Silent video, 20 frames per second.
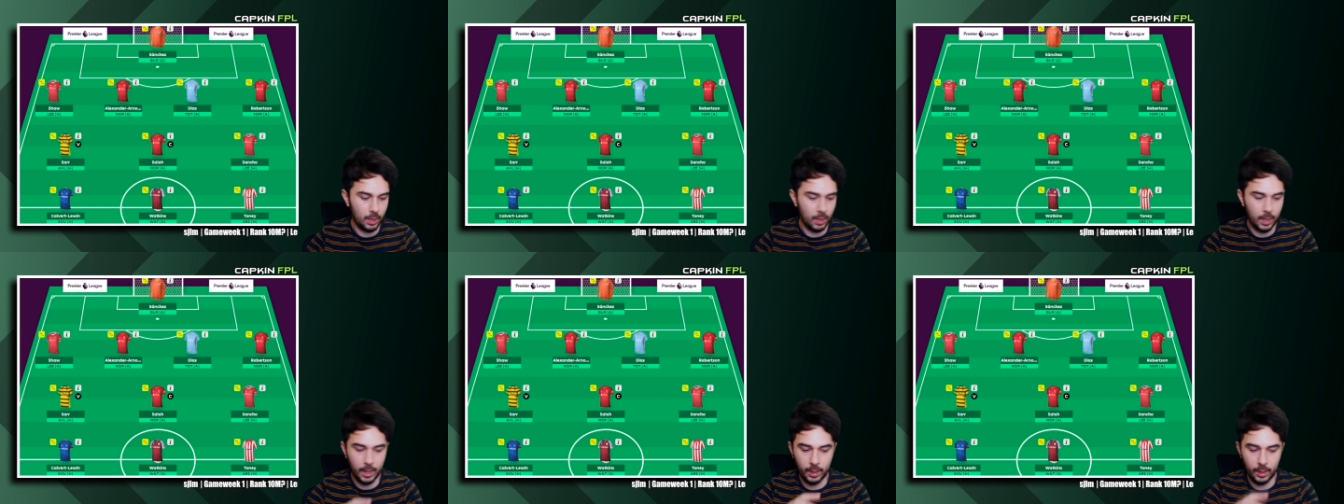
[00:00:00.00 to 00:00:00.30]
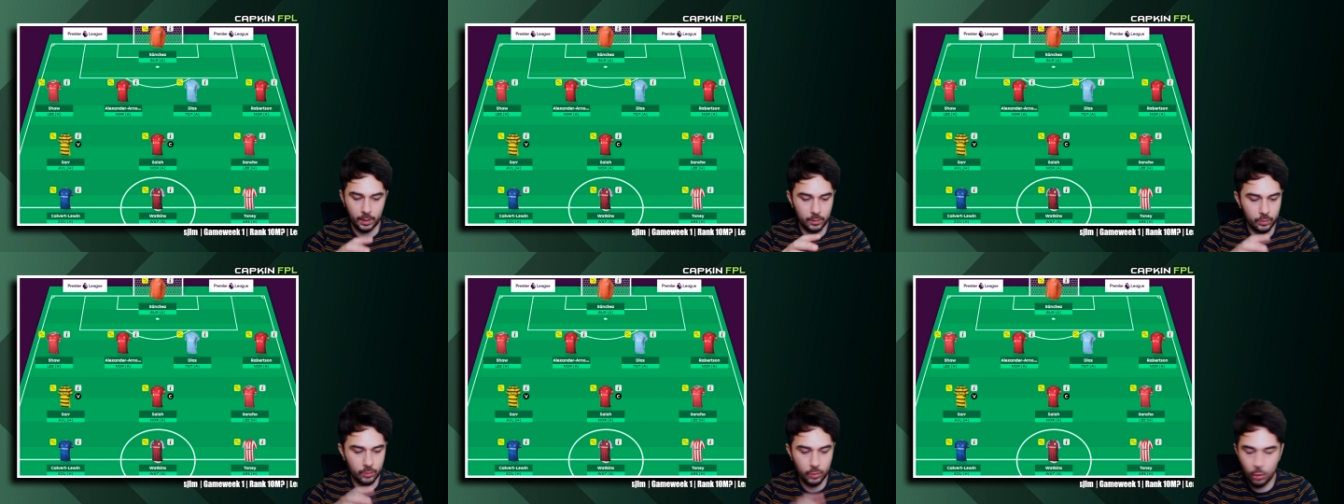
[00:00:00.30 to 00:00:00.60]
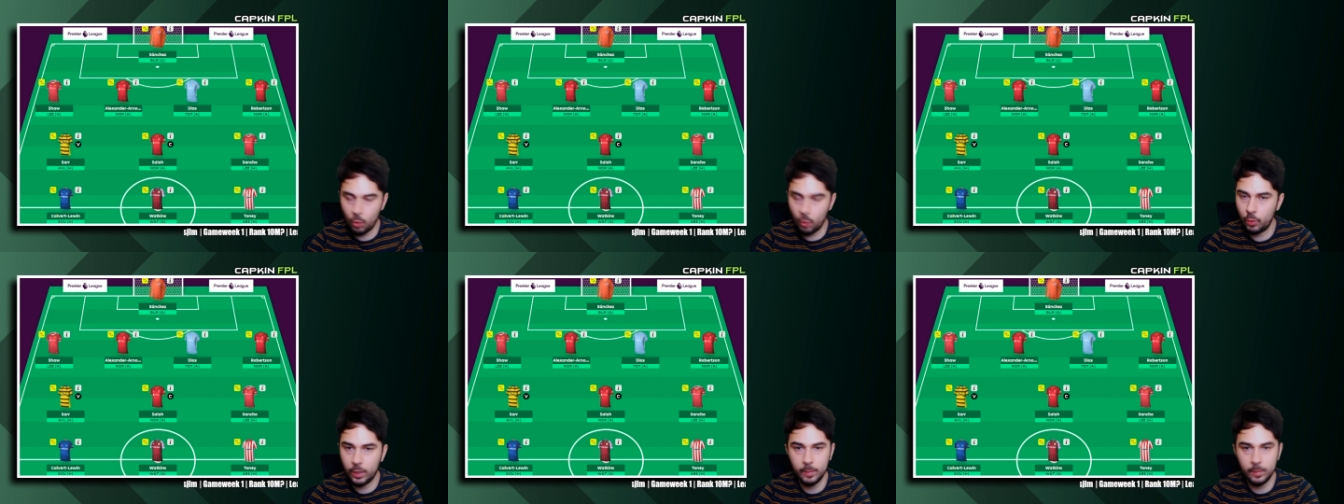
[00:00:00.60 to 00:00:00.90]
like the
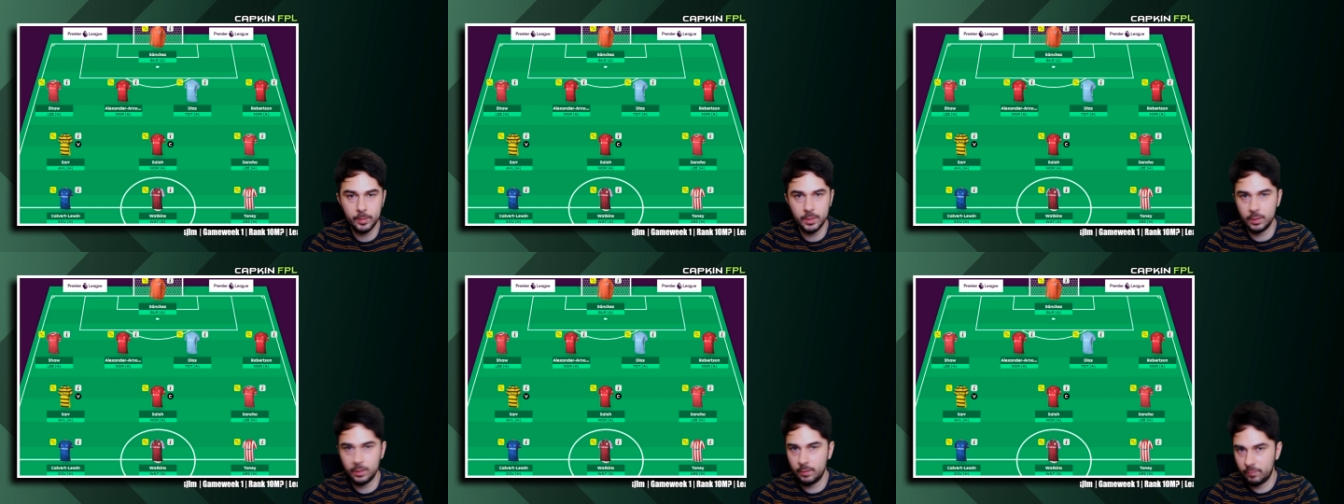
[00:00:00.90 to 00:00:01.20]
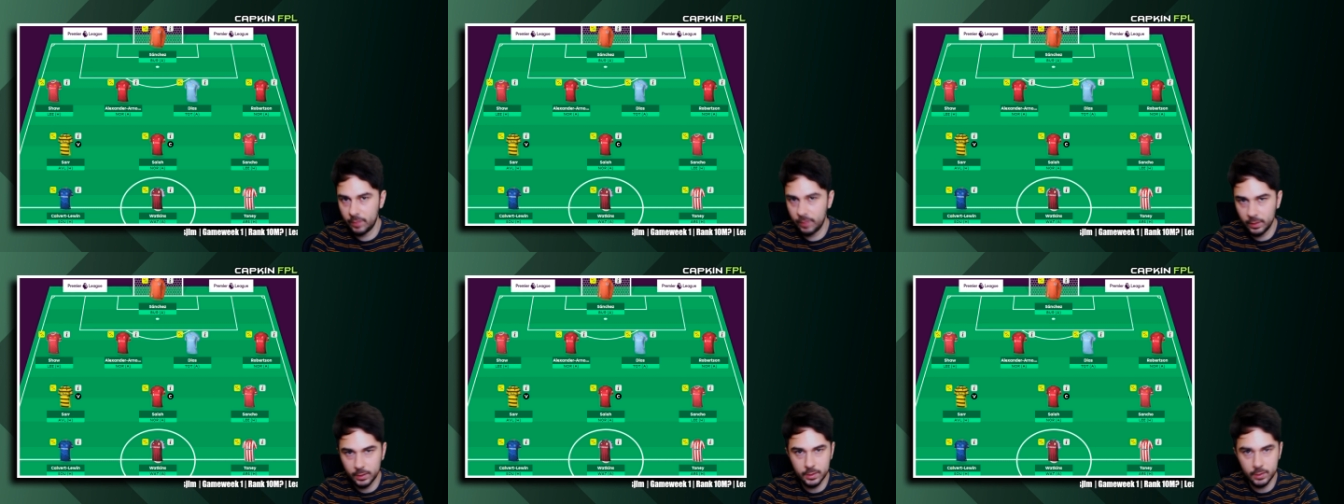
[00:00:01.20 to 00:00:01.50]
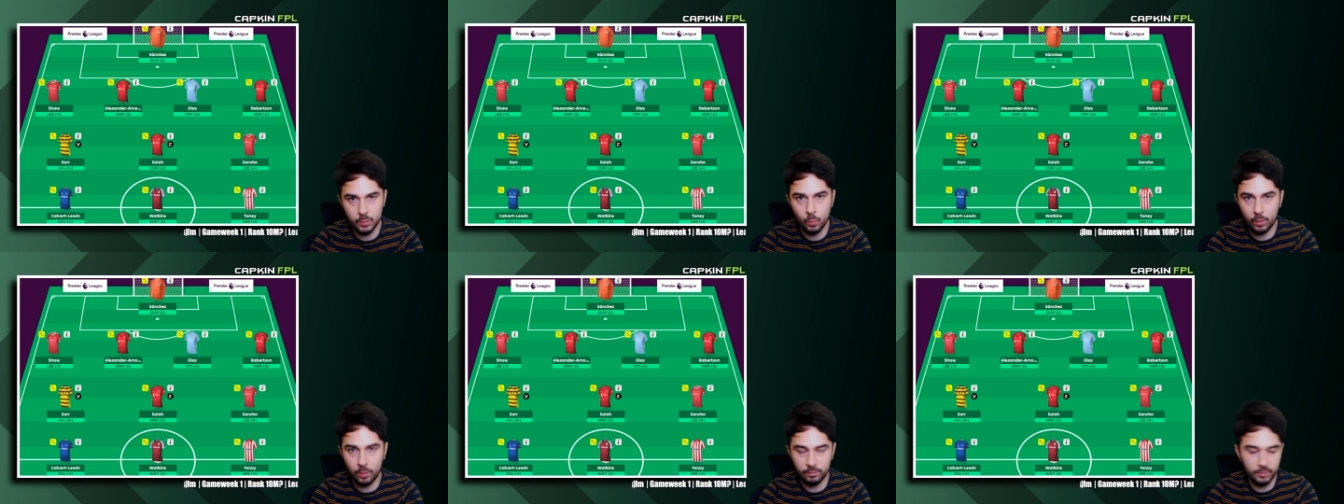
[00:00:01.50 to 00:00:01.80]
goalkeepers and defenders
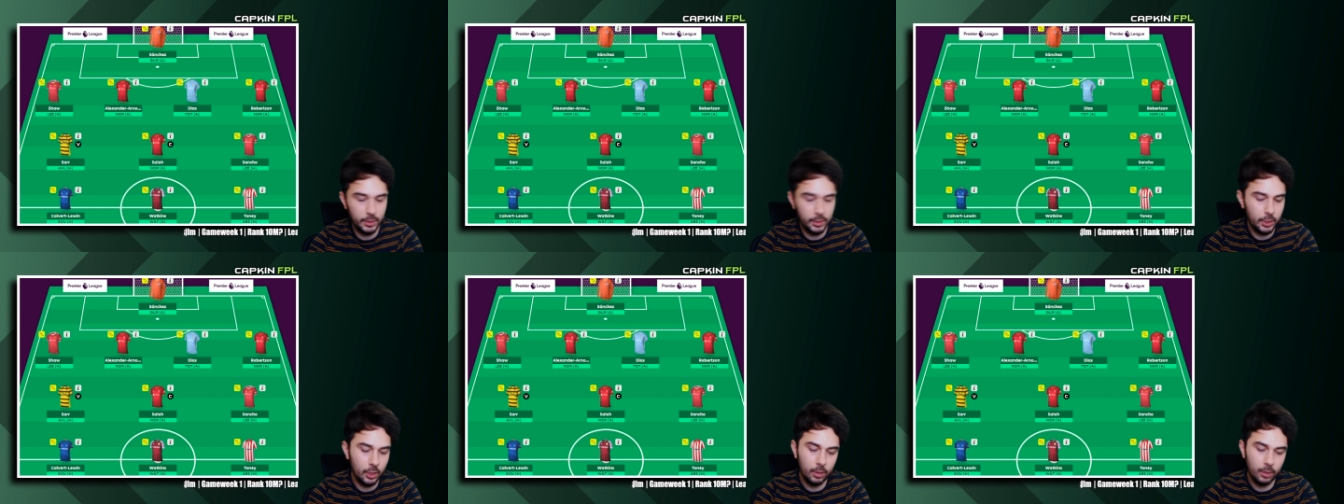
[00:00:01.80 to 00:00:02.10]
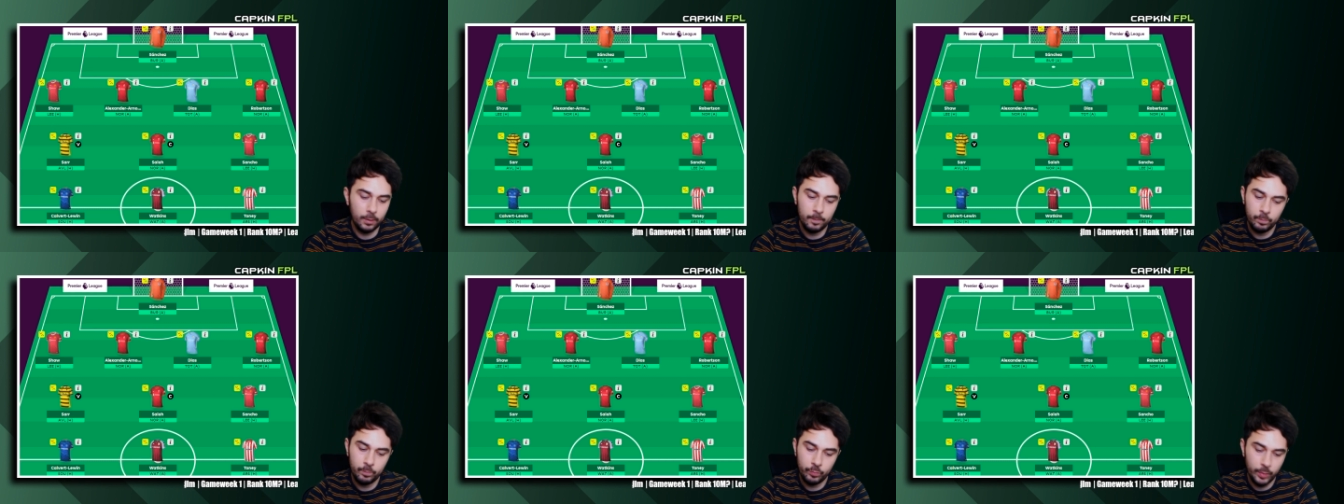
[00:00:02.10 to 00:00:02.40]
in one video.